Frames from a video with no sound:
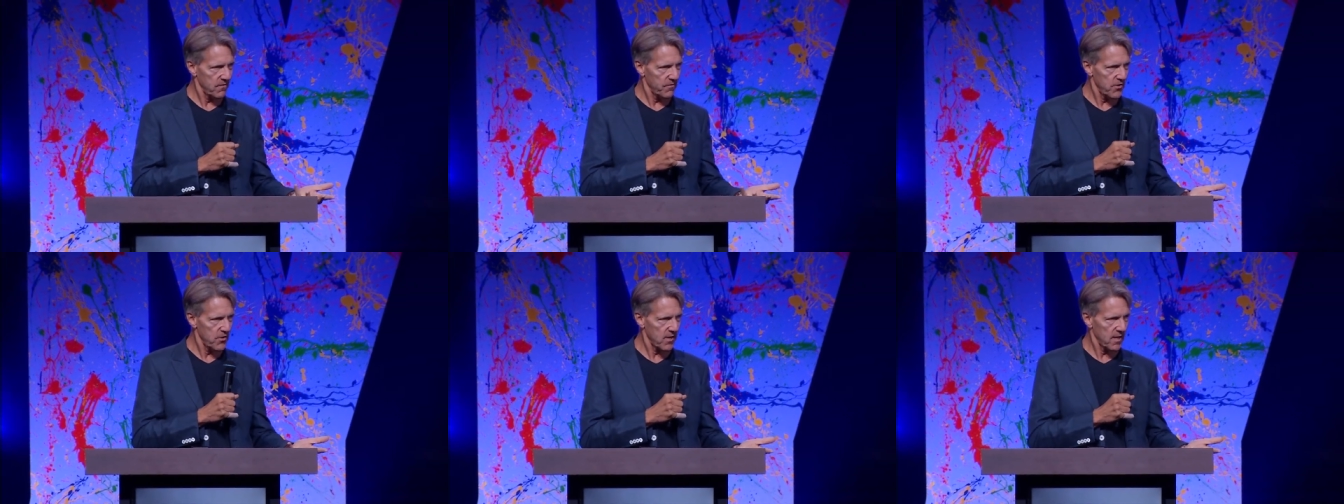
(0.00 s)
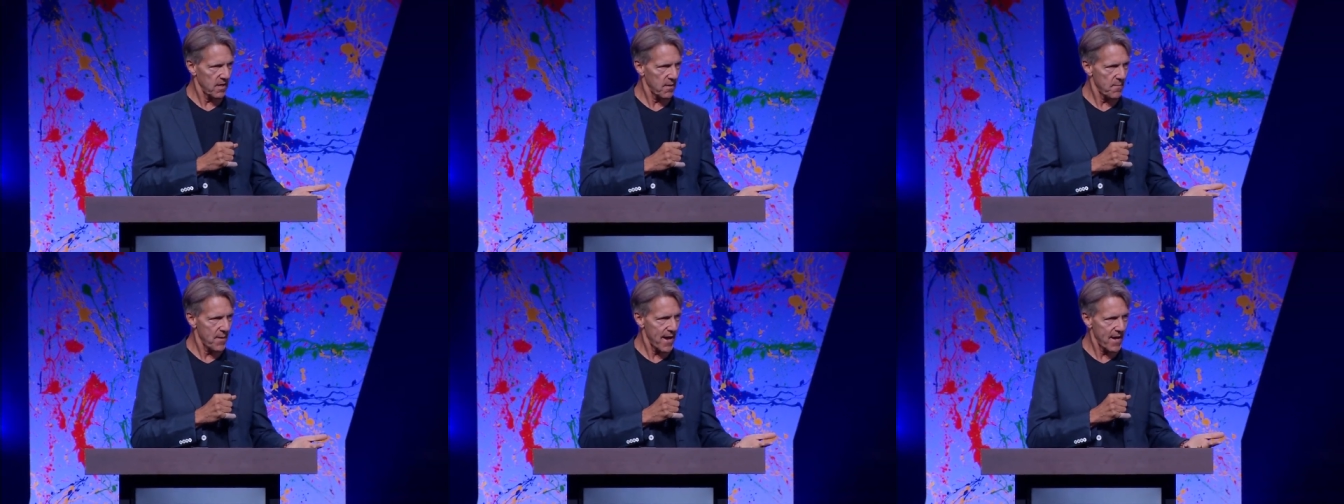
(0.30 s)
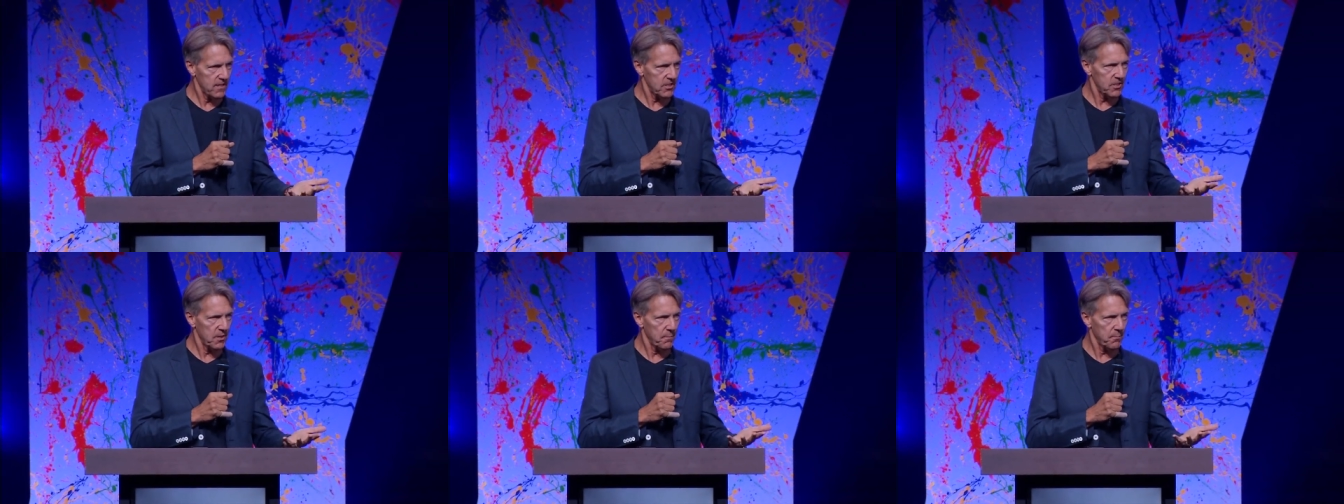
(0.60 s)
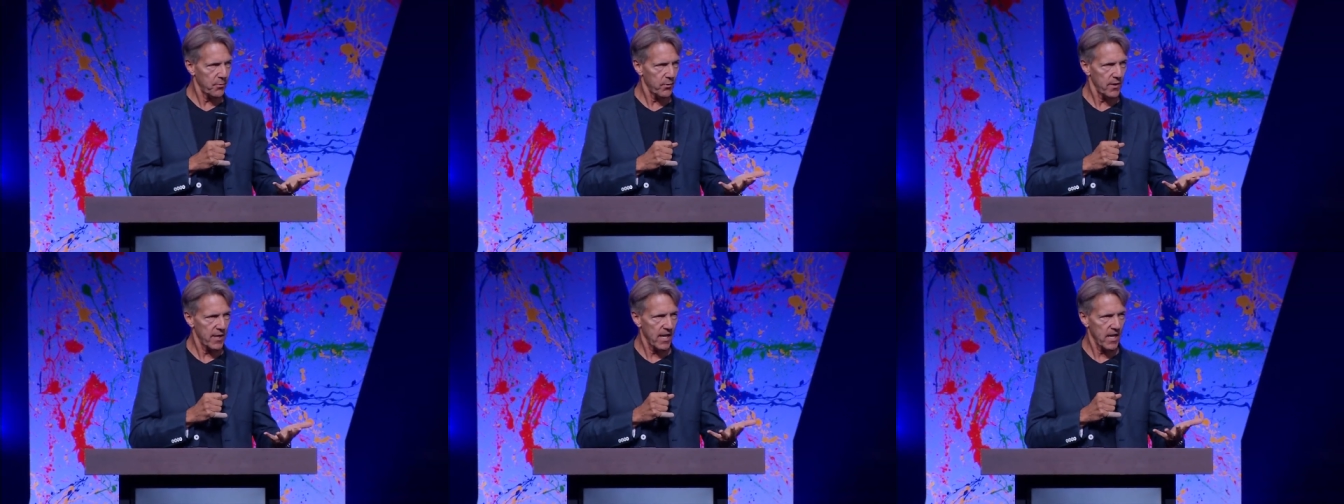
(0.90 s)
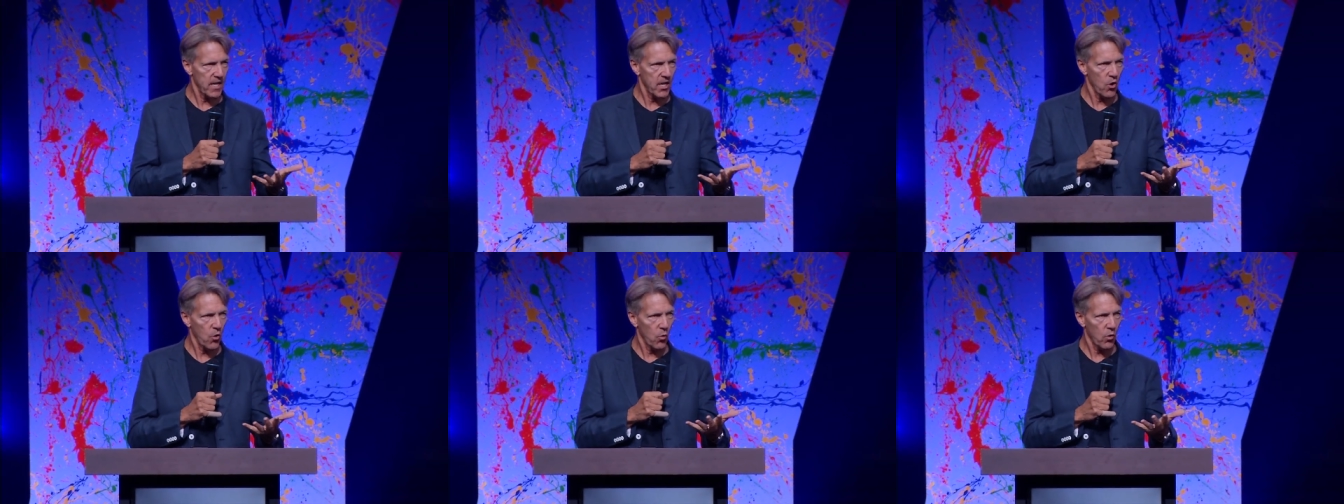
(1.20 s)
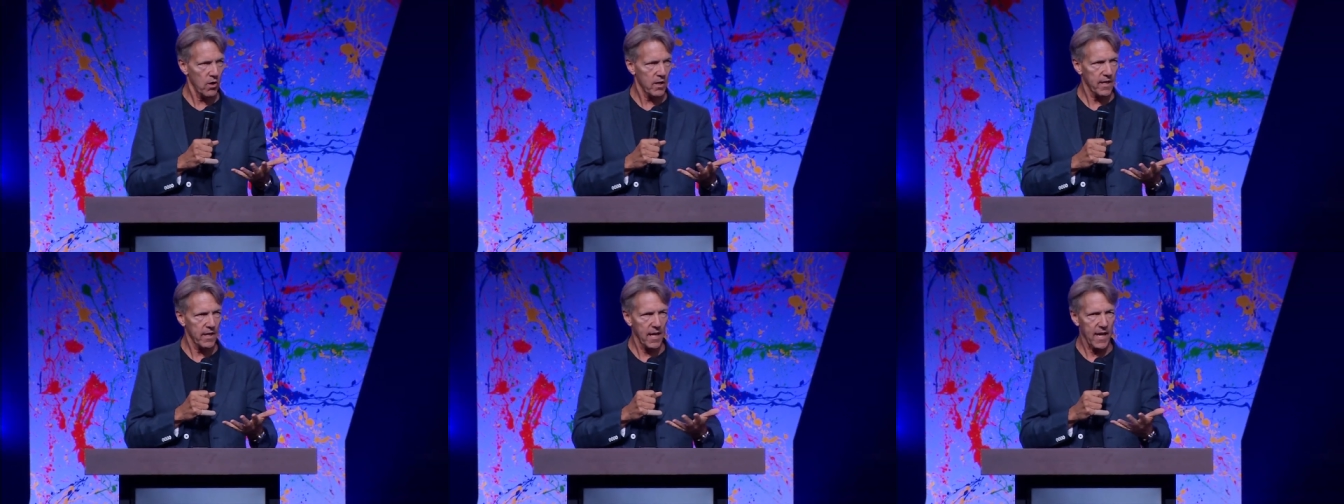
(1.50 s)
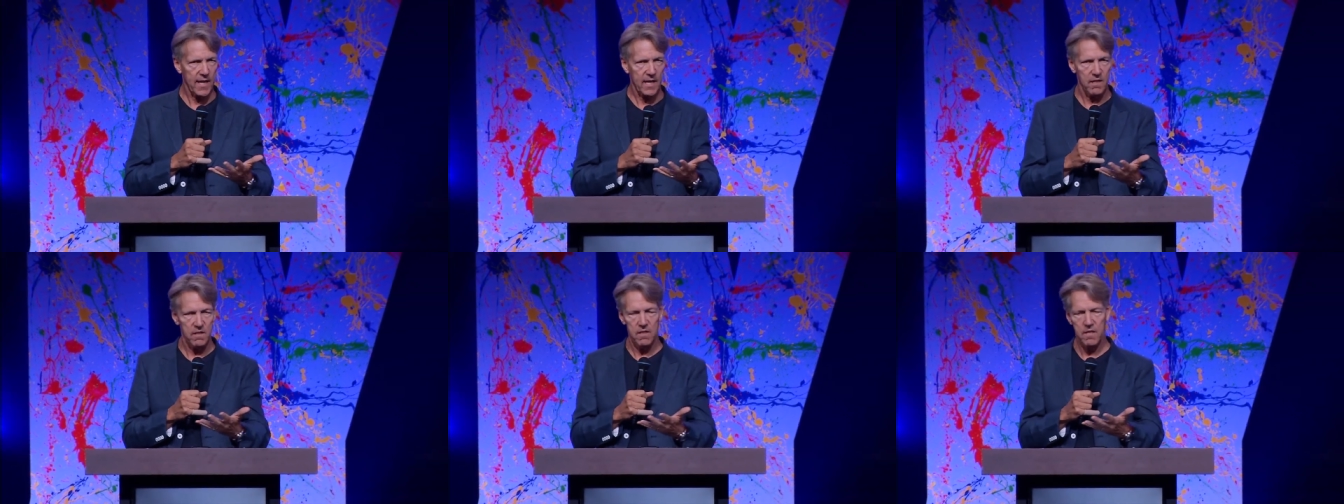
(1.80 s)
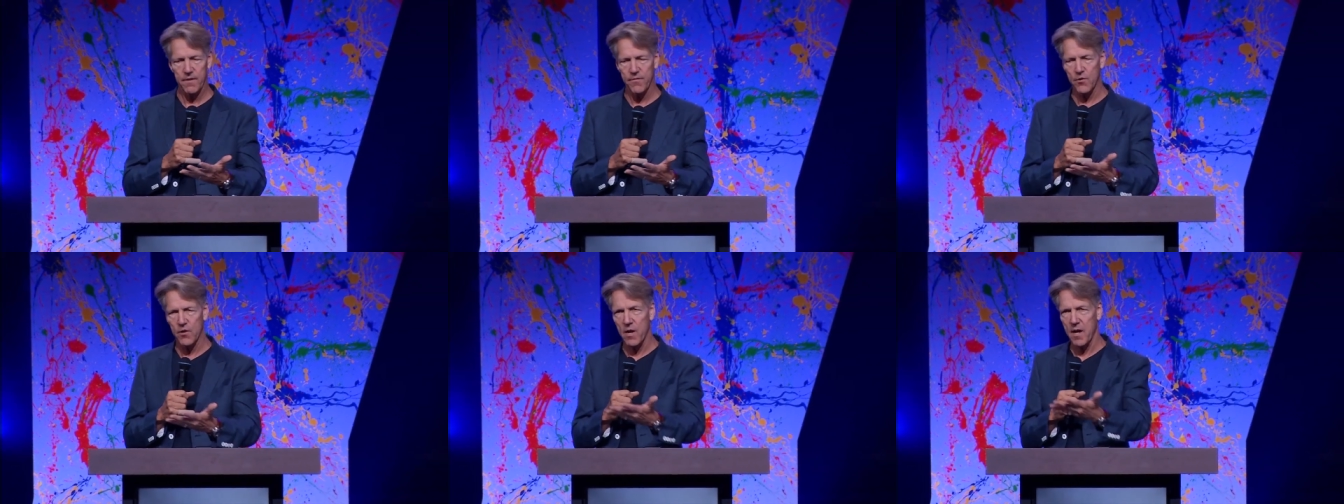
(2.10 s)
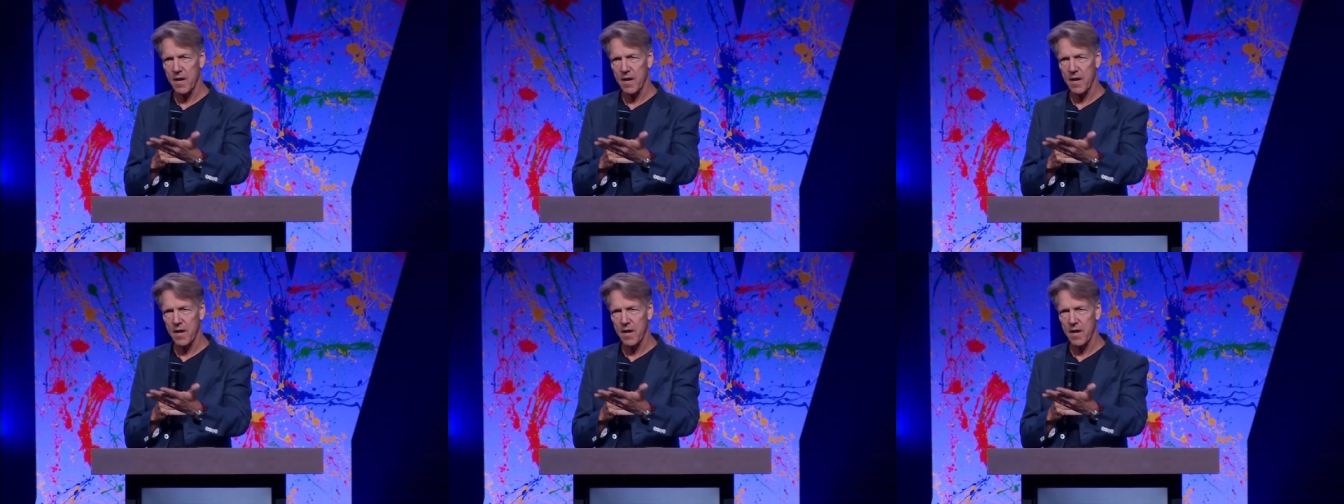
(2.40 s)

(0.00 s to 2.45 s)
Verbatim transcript: If you can imagine putting an organ like a liver